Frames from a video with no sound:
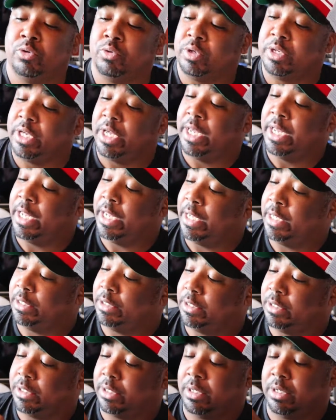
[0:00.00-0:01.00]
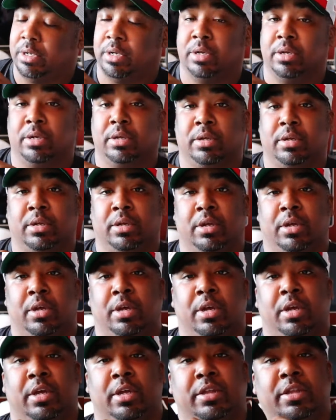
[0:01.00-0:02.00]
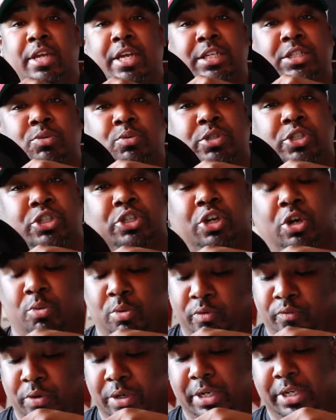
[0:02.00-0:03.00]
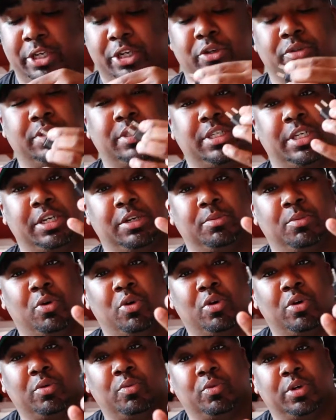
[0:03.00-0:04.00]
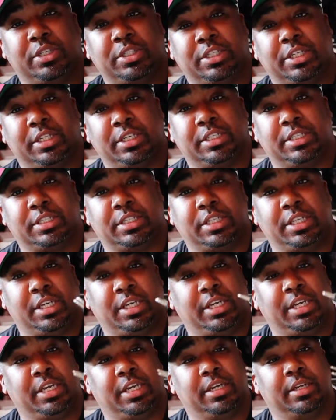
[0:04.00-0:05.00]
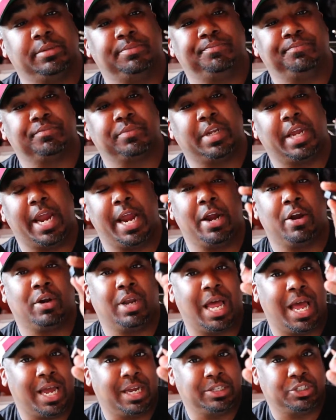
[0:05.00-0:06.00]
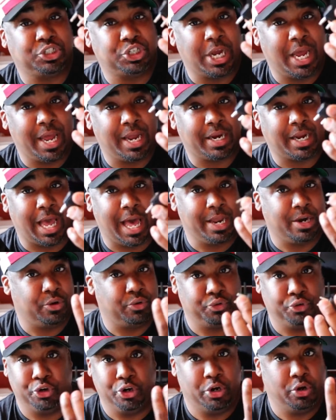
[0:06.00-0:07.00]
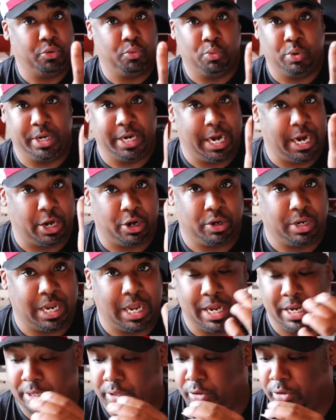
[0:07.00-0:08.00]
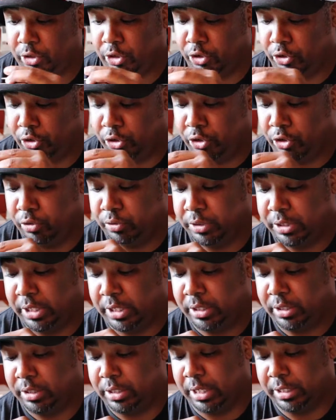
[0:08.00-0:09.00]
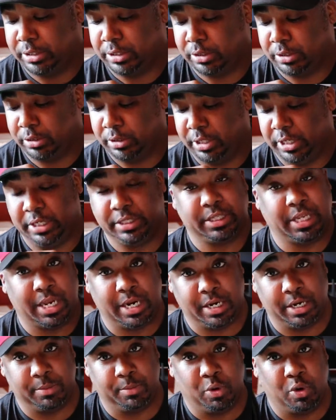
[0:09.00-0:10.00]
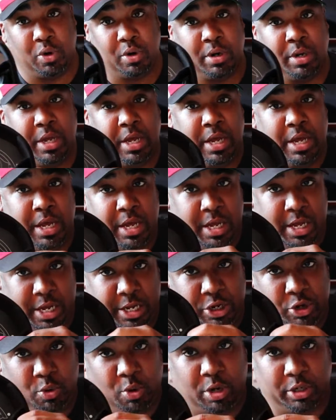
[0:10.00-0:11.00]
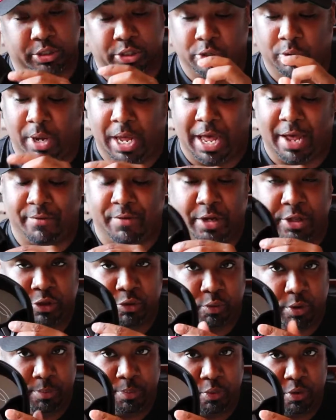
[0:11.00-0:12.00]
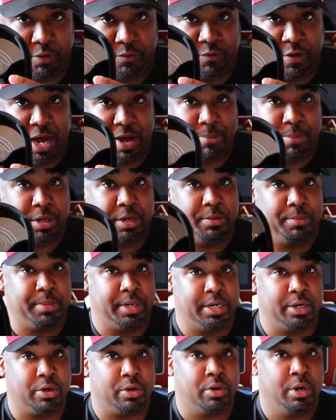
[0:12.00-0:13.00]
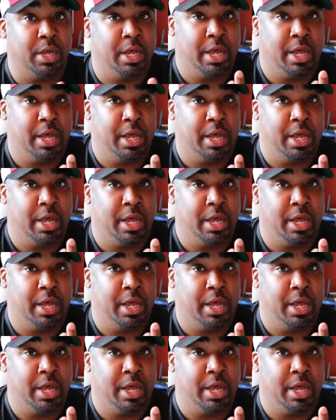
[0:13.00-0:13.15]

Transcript: get this, which no one really uses anymore, which is the airline jack. I don't know what airline you're using that needs that anymore. And you also have a 3.5 millimeter